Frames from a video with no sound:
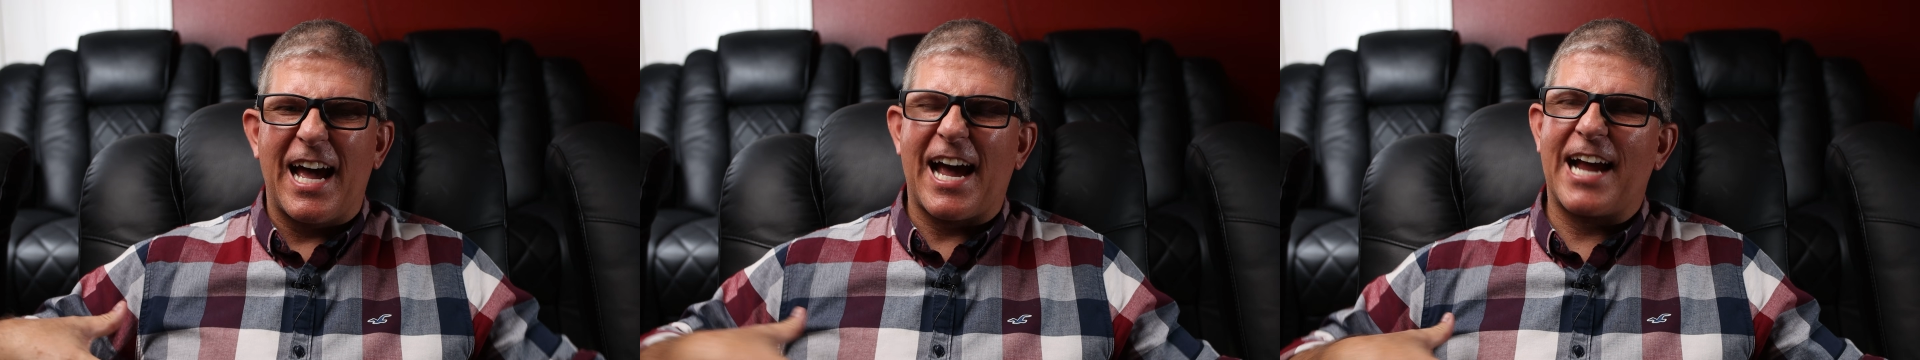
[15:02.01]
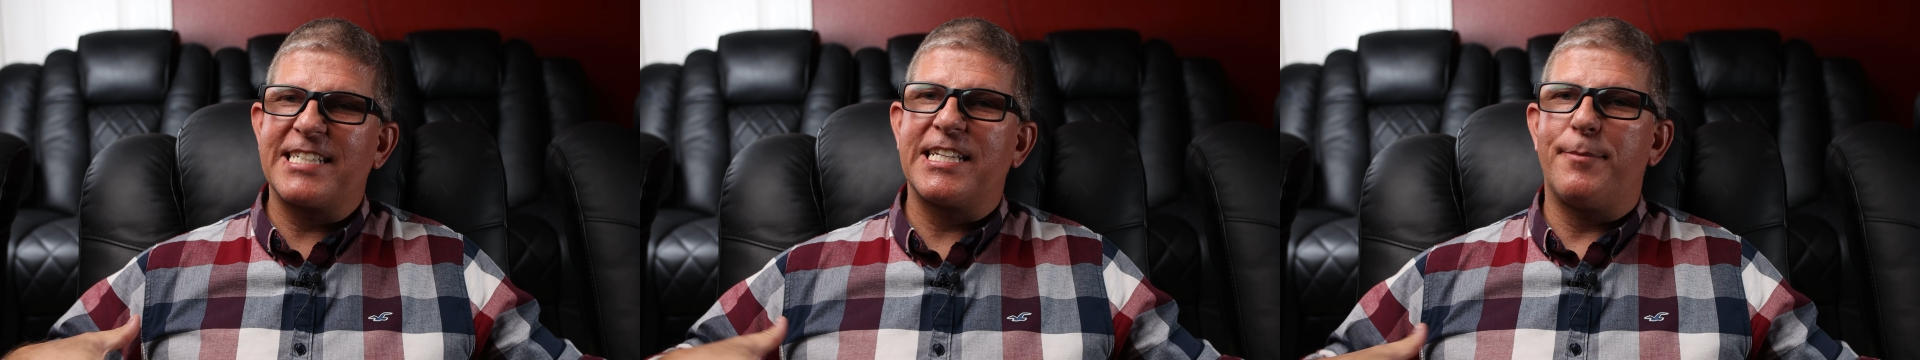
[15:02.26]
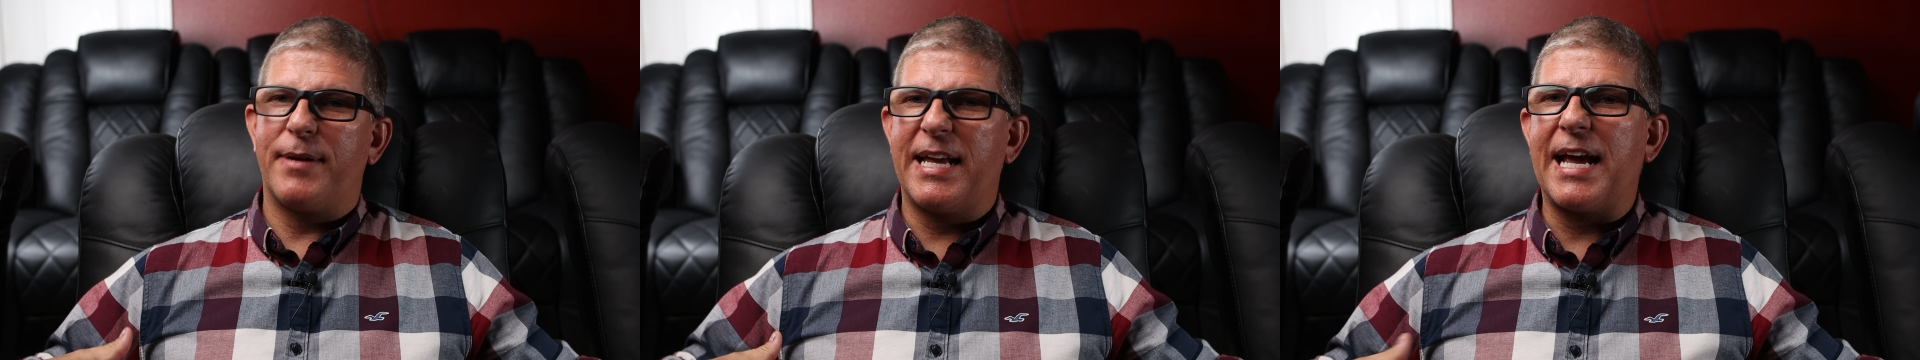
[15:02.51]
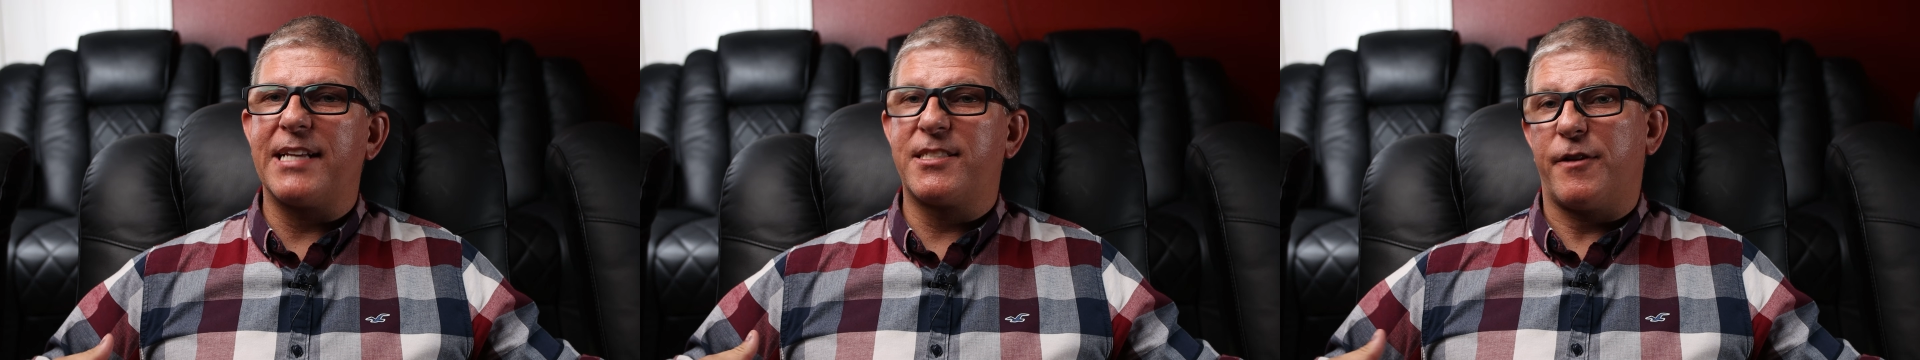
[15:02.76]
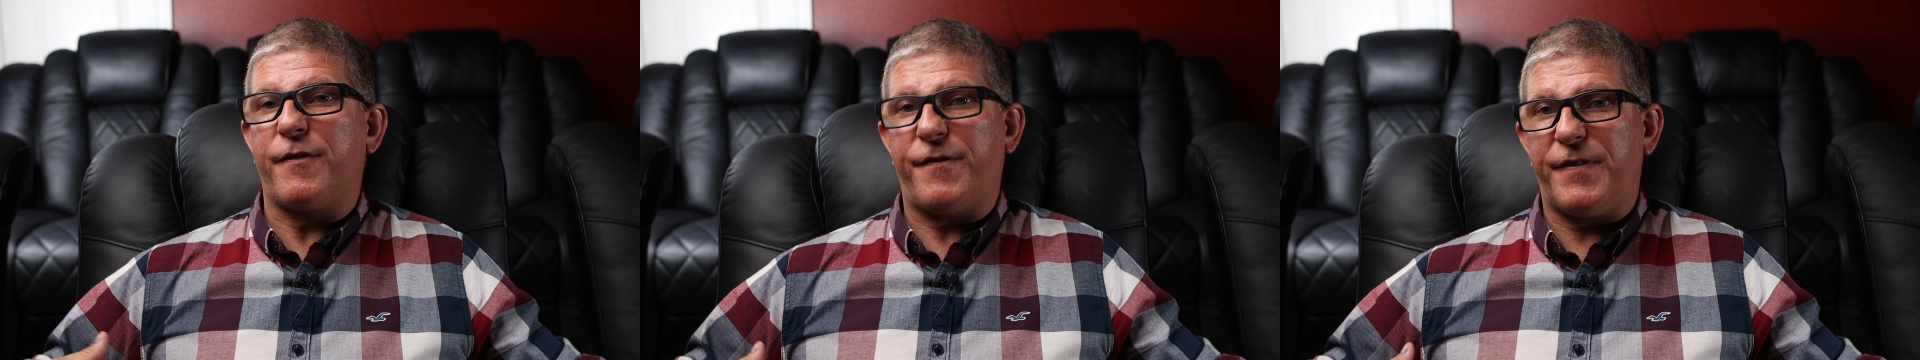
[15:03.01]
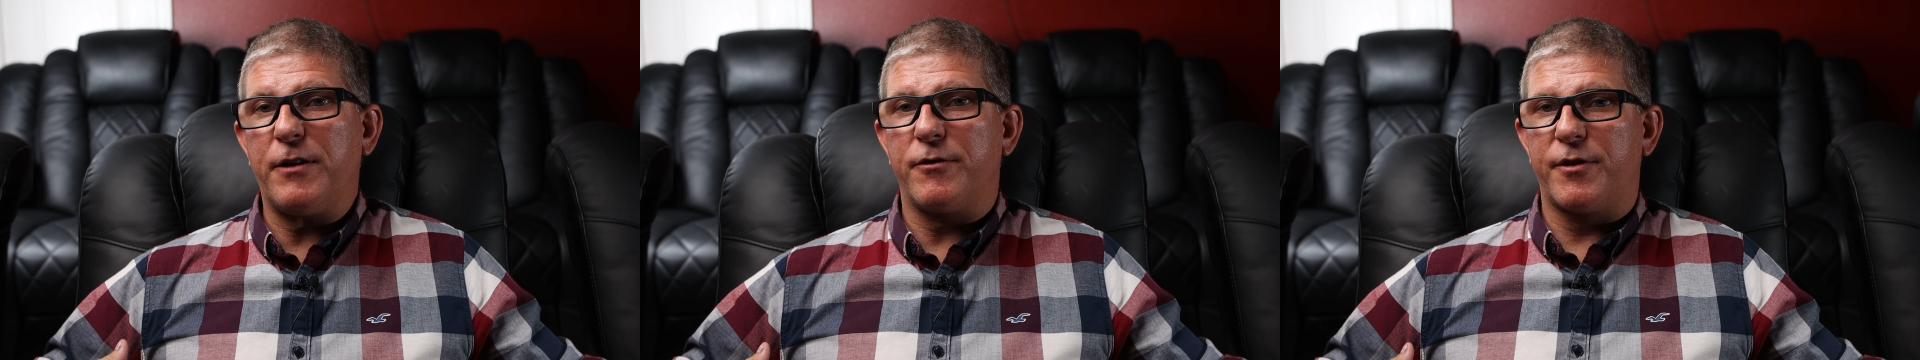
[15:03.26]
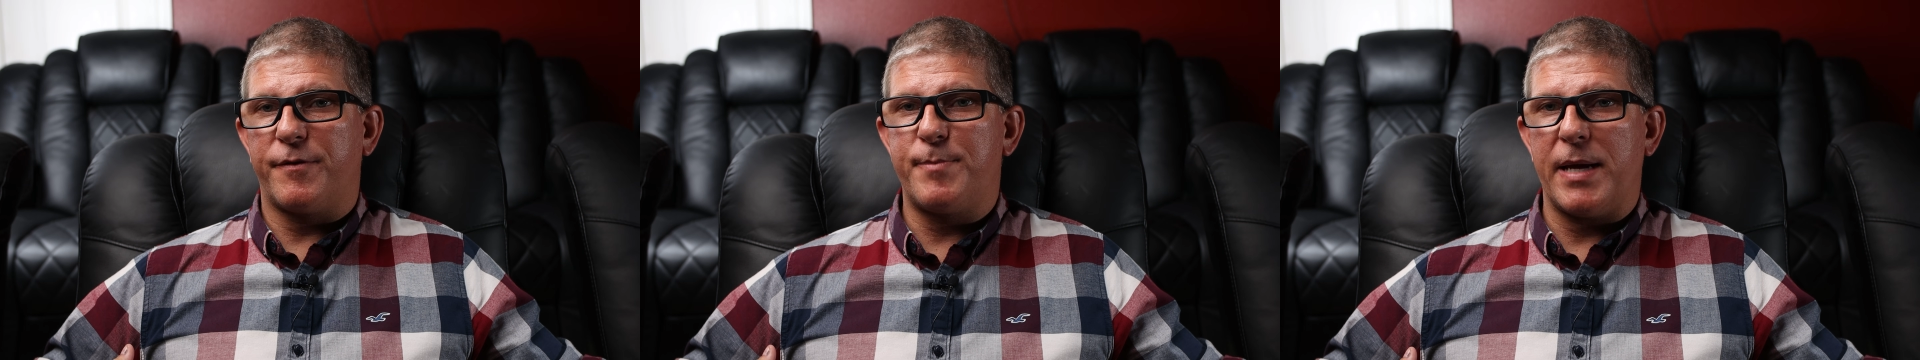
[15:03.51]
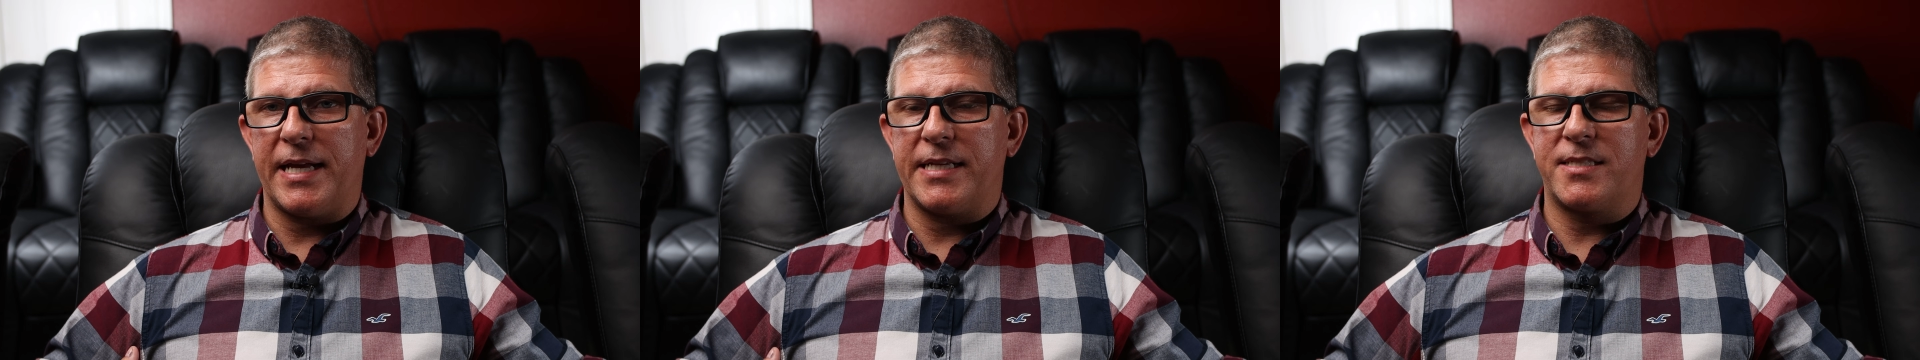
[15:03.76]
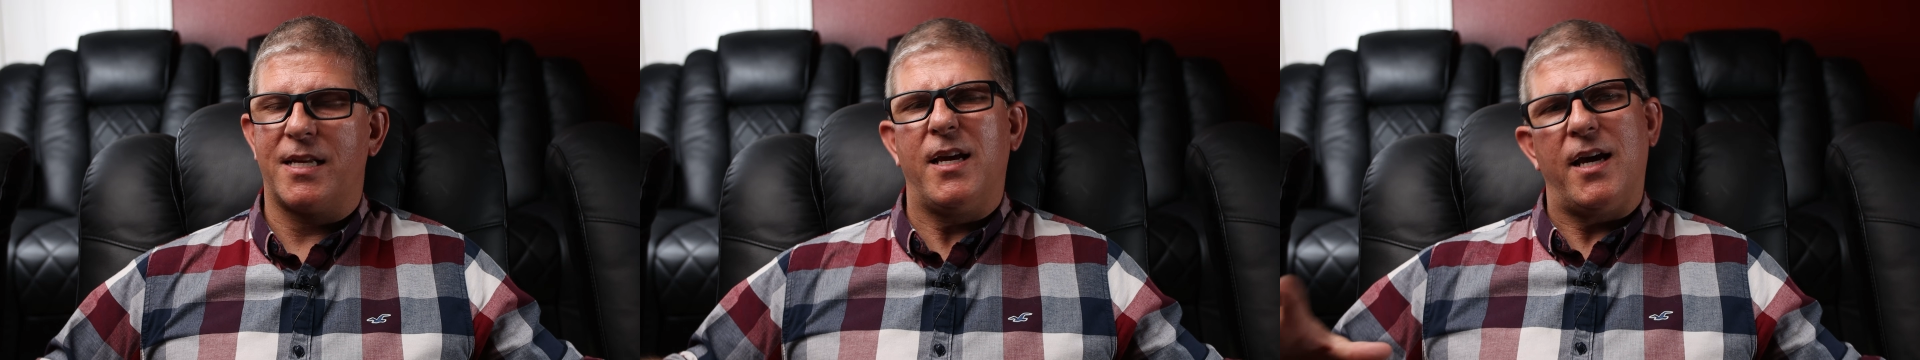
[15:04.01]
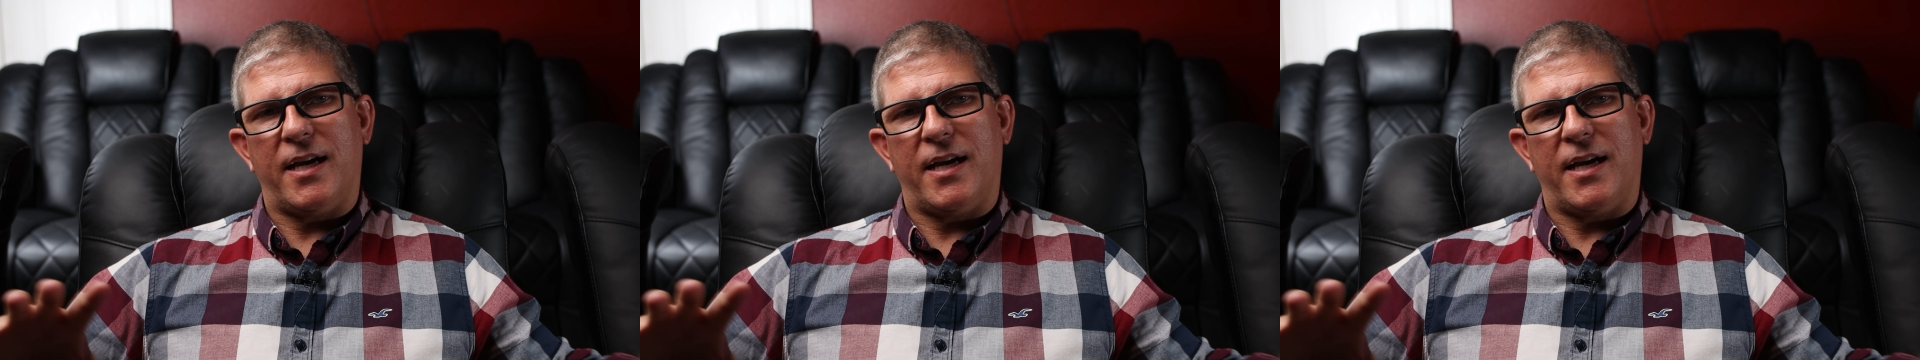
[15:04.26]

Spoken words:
I actually began to feel the bass.